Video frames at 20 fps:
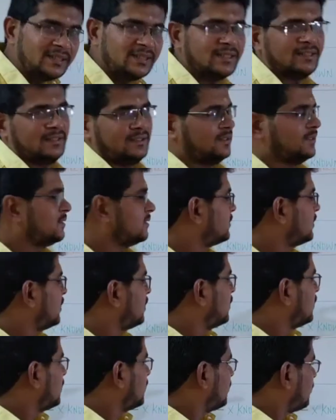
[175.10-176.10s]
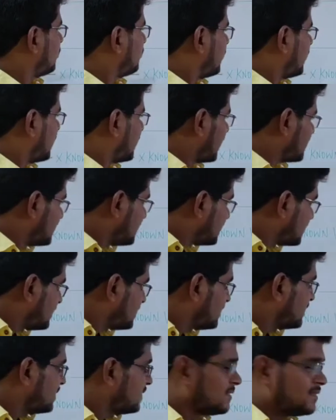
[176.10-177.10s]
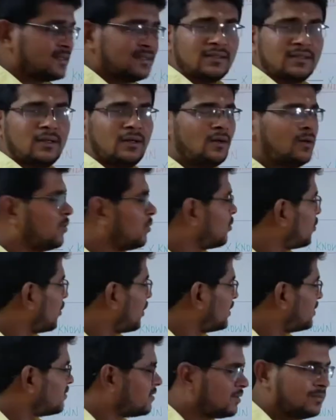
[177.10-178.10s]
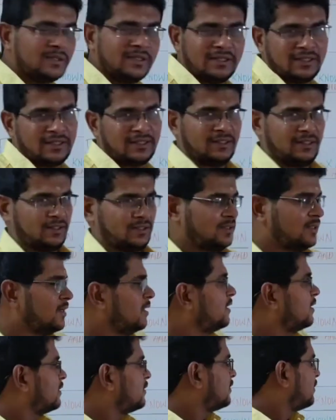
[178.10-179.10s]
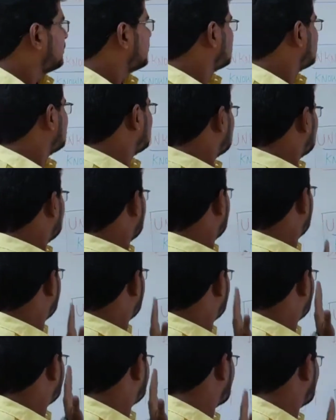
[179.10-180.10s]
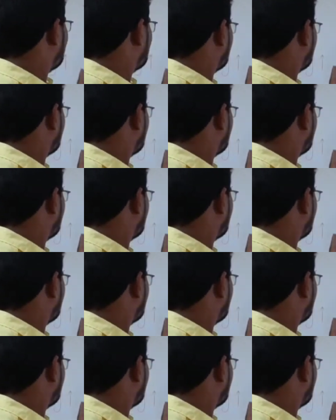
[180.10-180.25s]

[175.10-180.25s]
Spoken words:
be decreased. When x is decreasing, y will be increased. The method, the